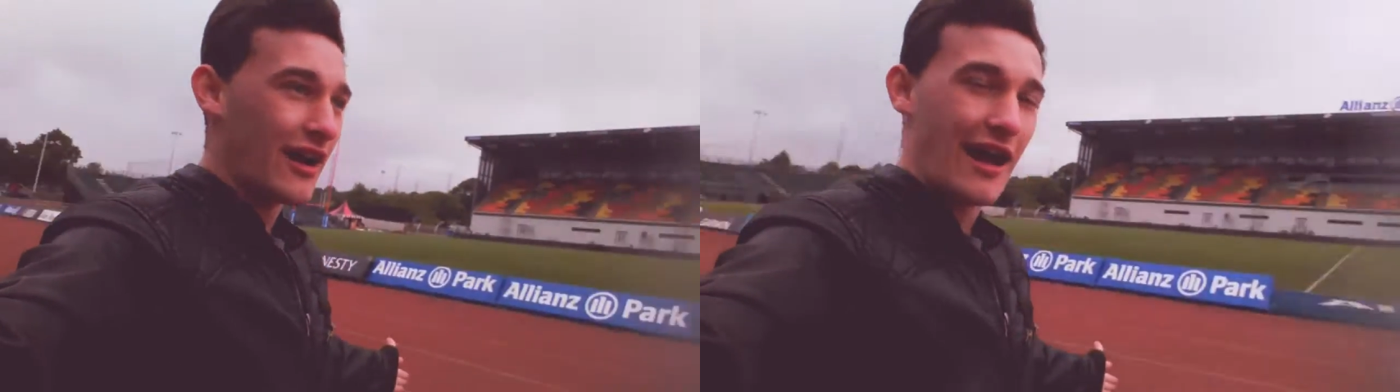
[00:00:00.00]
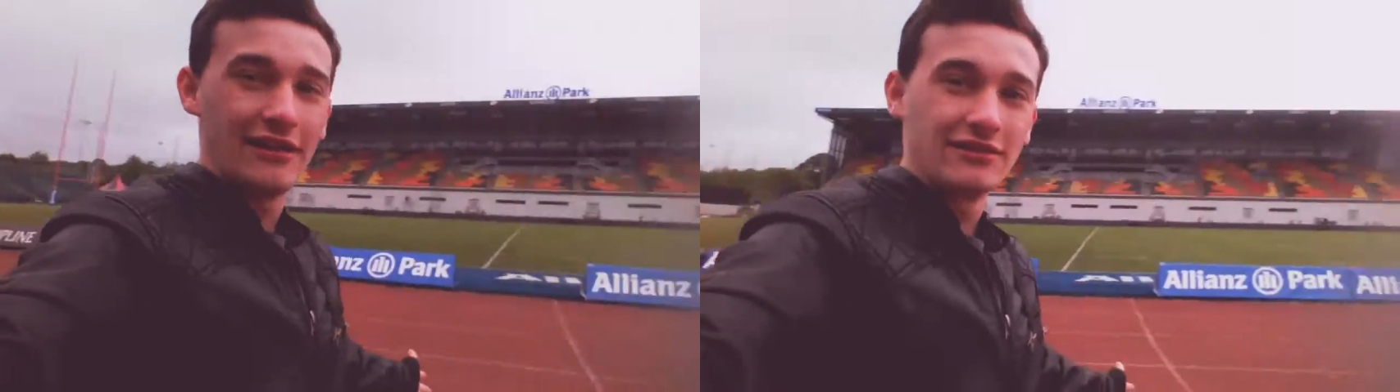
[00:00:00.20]

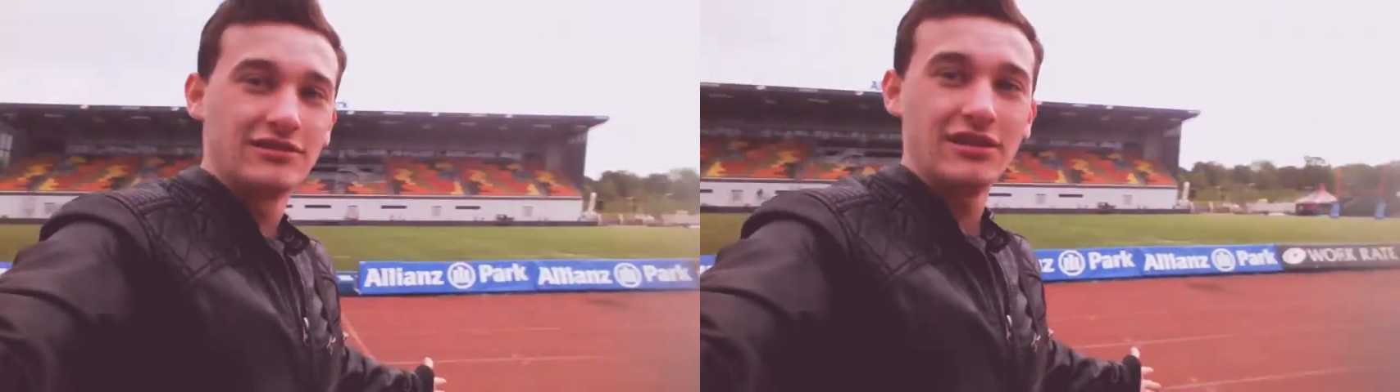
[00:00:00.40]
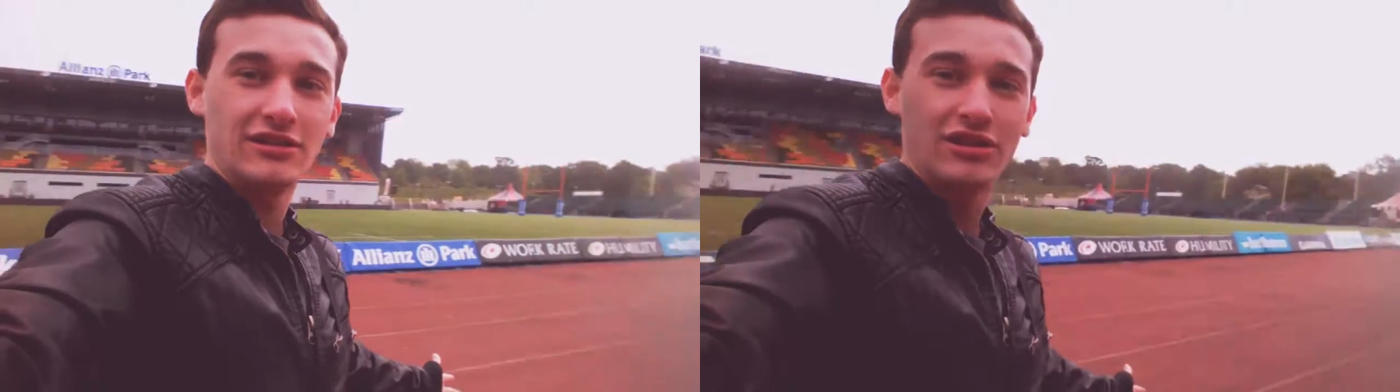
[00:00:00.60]
and
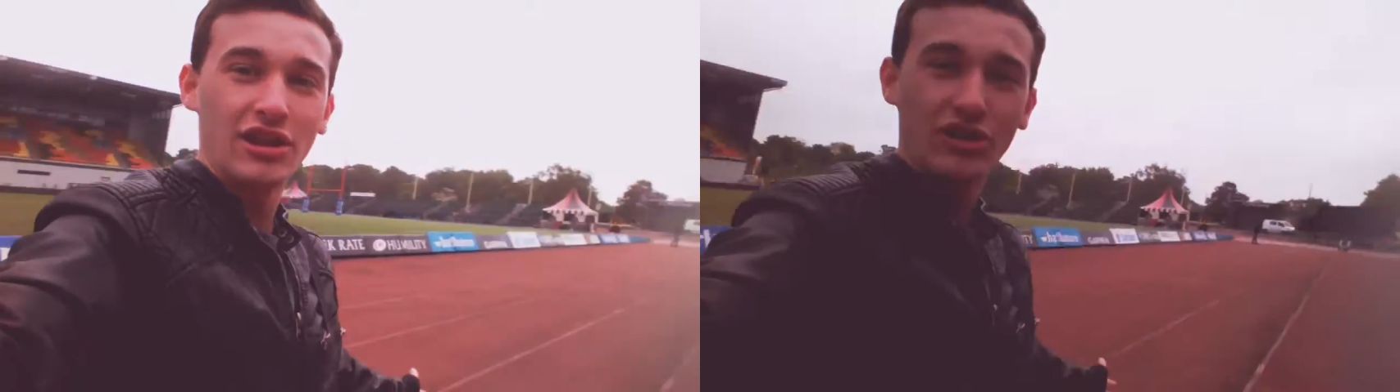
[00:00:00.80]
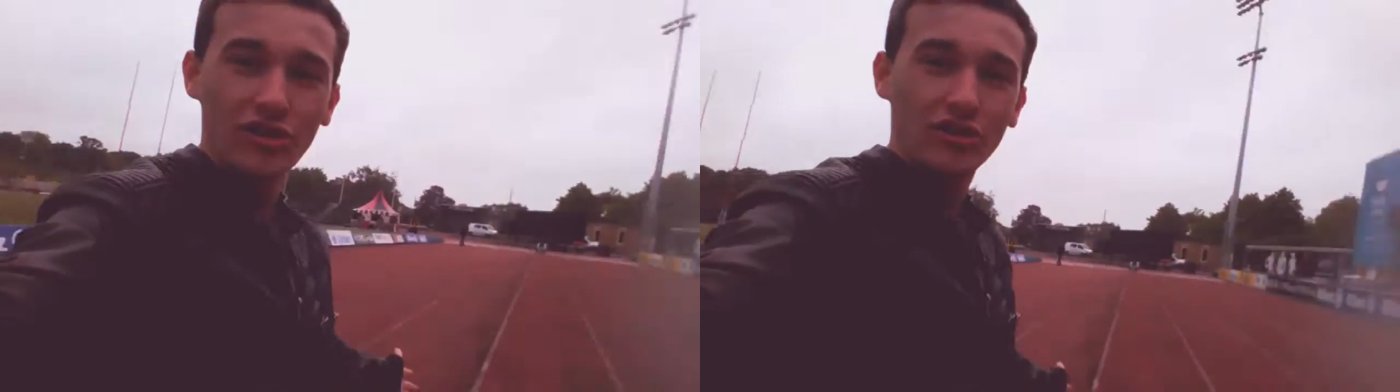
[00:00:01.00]
to
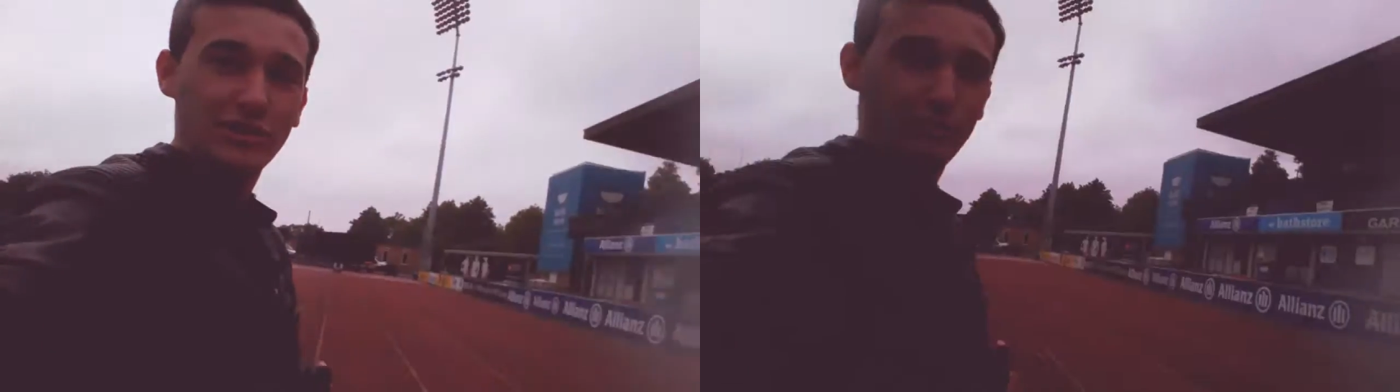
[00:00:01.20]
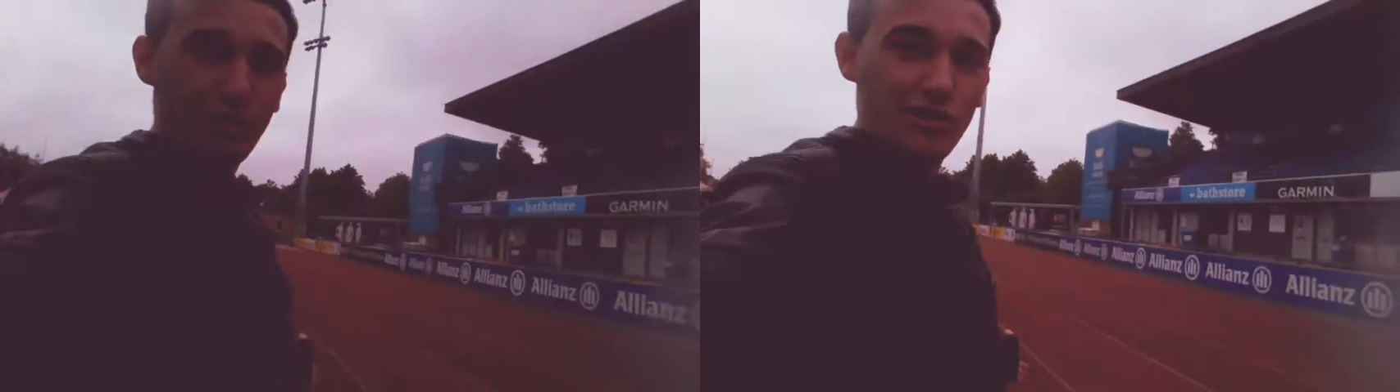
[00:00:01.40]
do
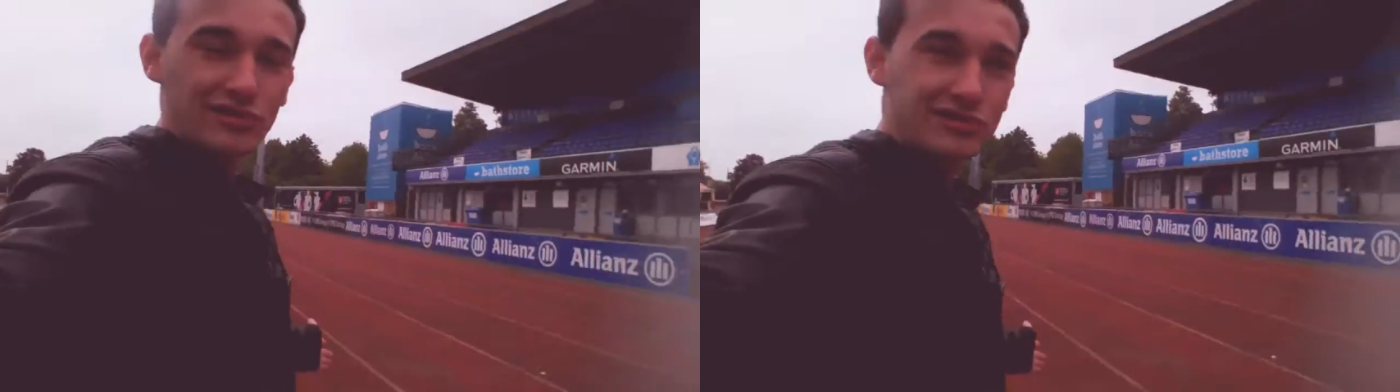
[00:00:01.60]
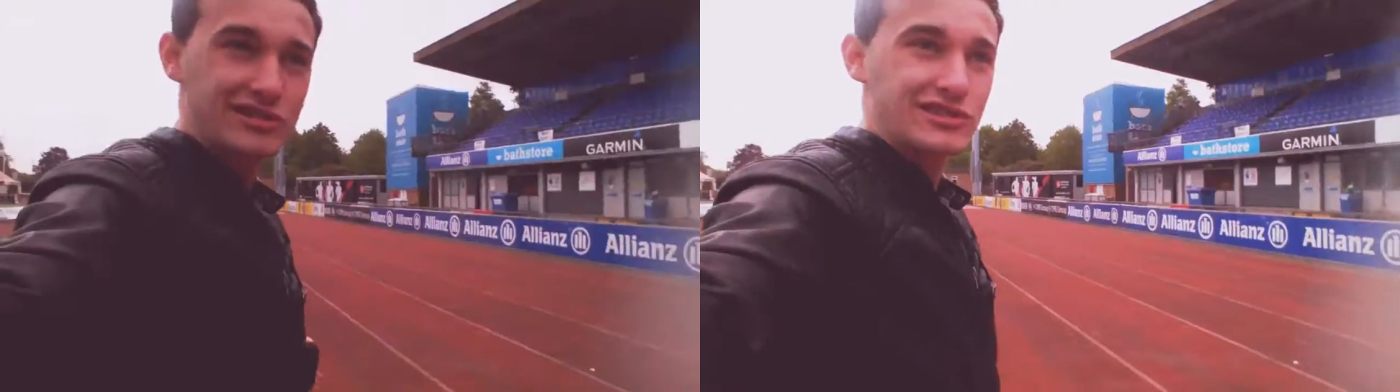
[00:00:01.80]

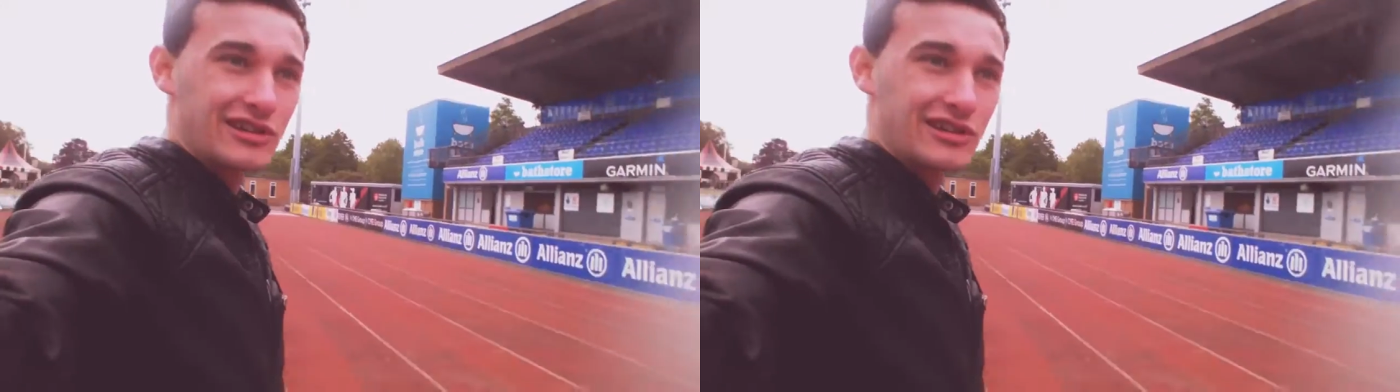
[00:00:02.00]
sports.